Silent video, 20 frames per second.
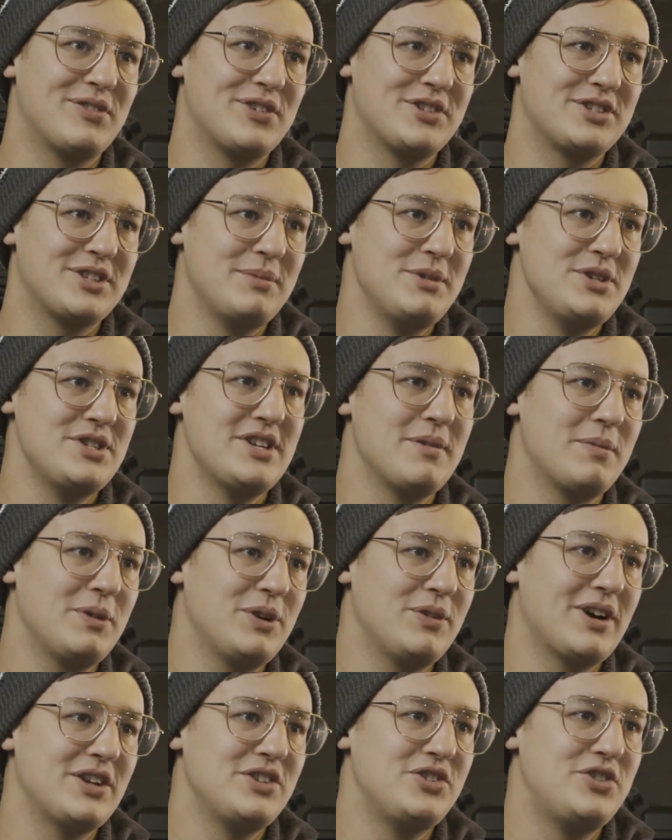For some reason,
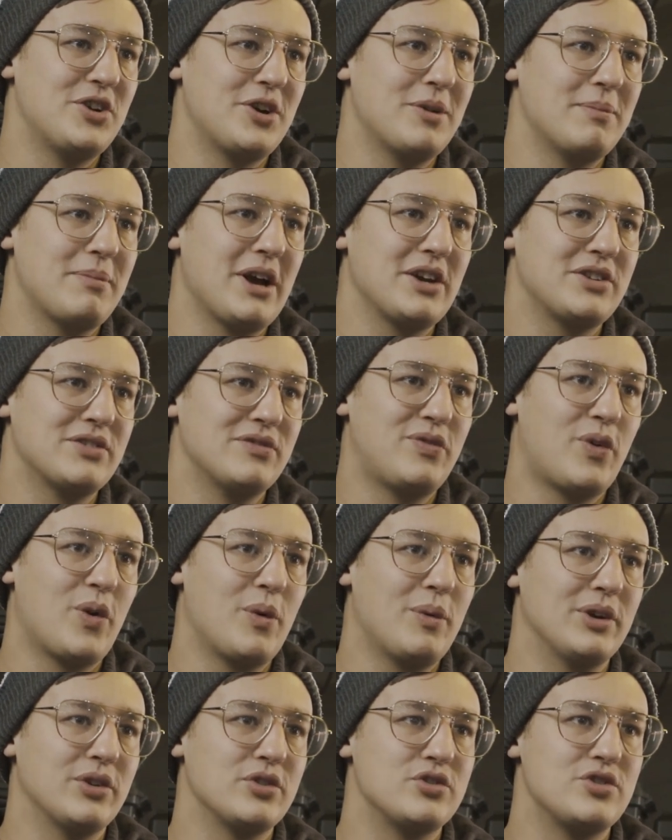everybody rides dirt bikes and
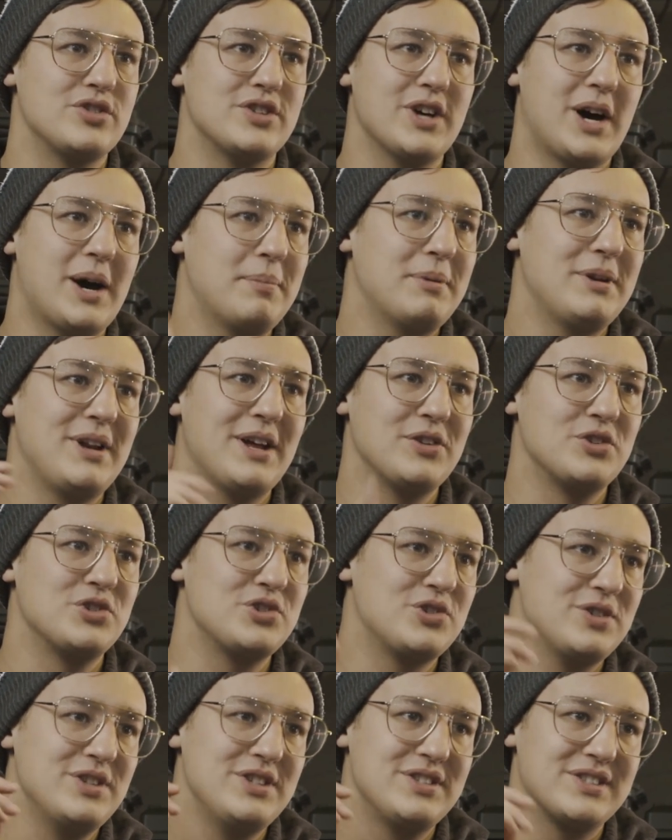four-wheelers just up and down the
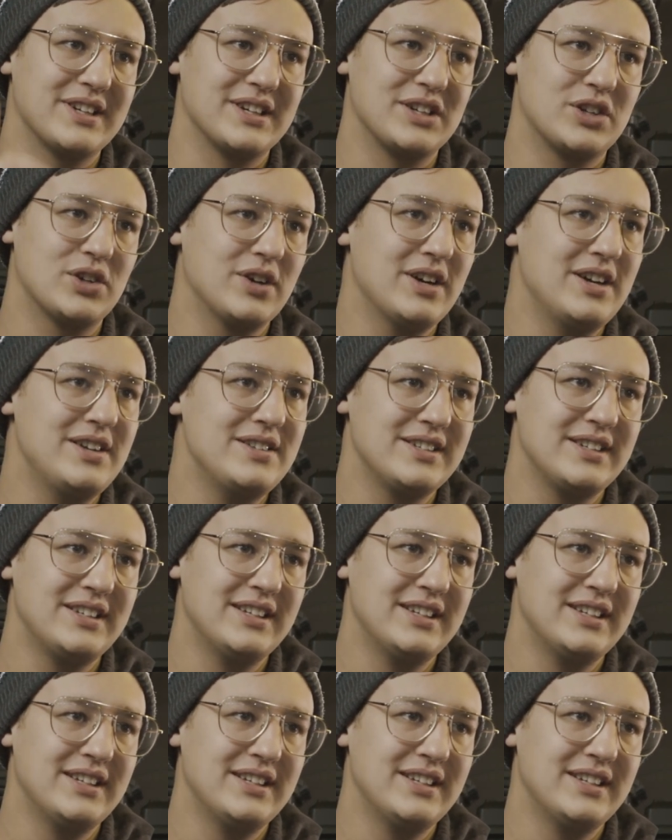streets like crazy.